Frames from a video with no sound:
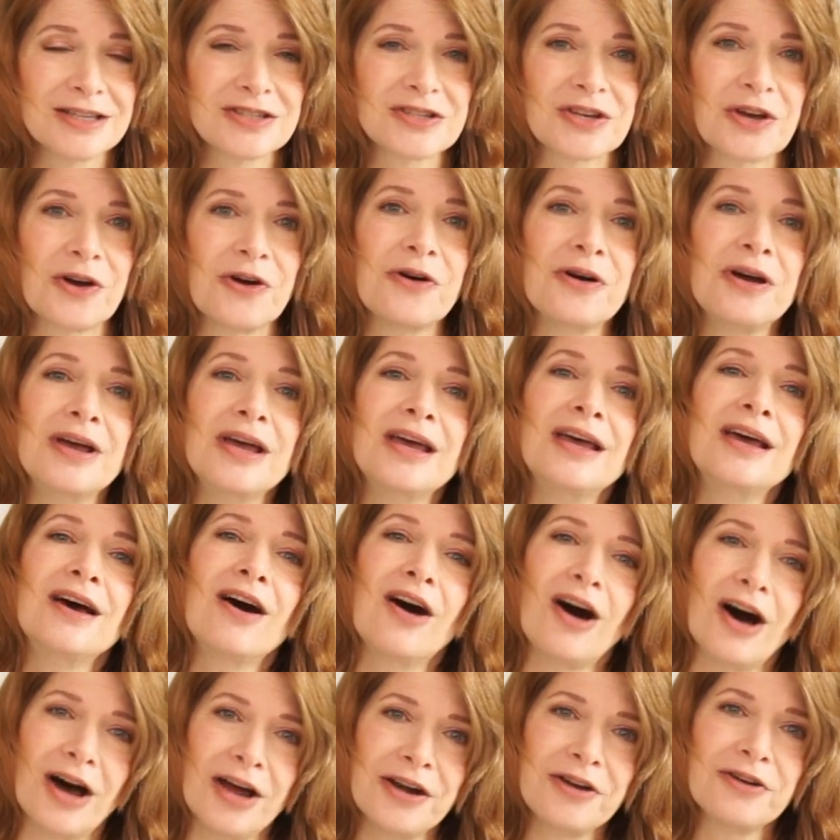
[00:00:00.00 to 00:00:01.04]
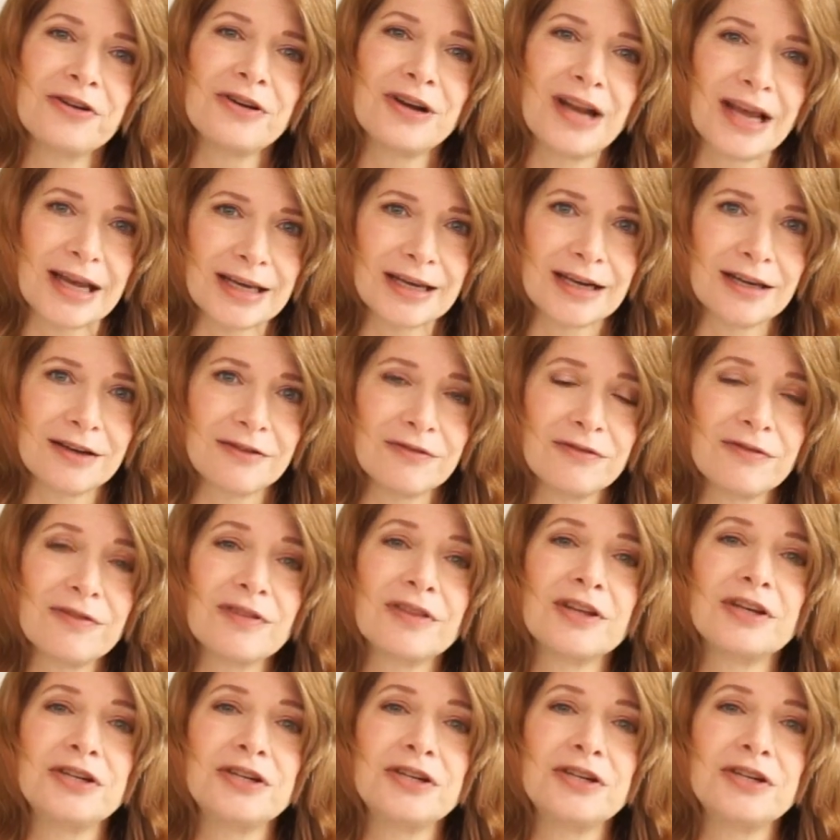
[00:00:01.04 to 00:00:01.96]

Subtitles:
So on your negative, the